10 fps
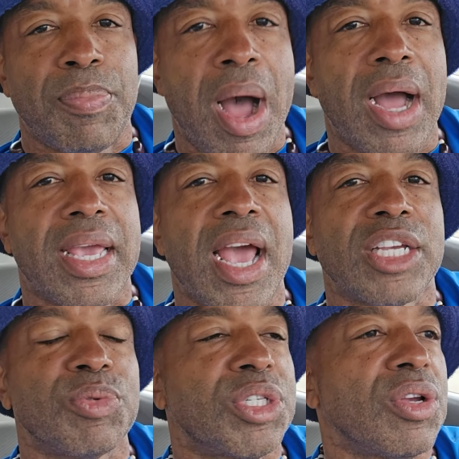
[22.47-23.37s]
The
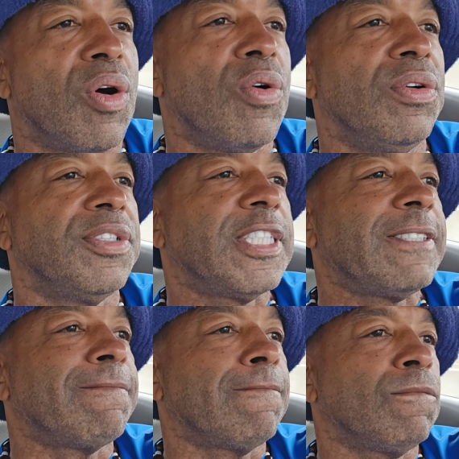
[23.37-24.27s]
Podcast With Soul
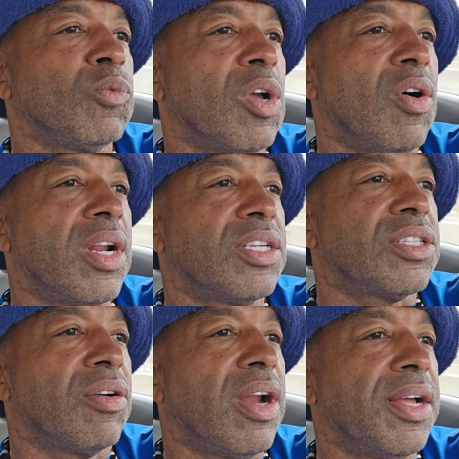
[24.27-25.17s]
on
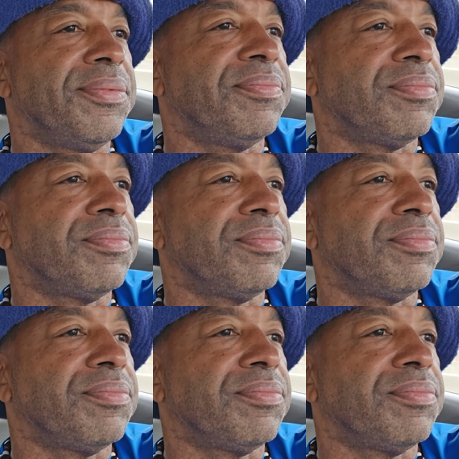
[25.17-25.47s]
Instagram.